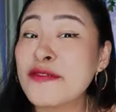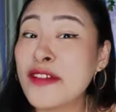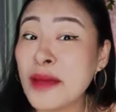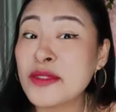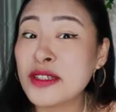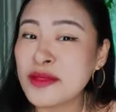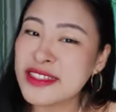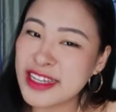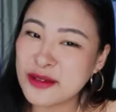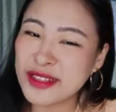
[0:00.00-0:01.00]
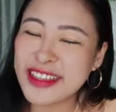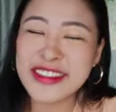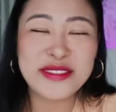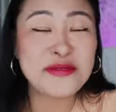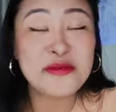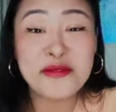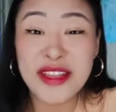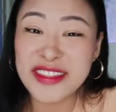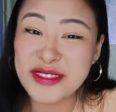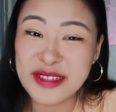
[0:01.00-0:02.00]
Fab Turban Towel is
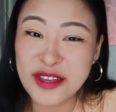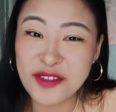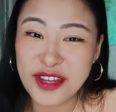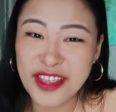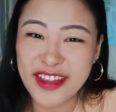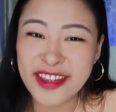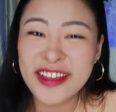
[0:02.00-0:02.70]
ready to love your hair.